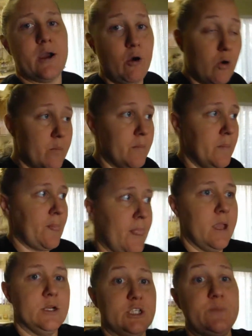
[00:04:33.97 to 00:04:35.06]
home
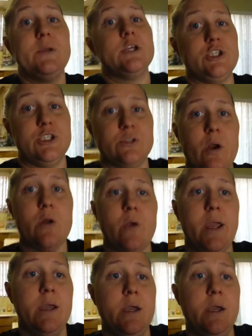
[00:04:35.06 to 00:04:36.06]
just because she's a runaway.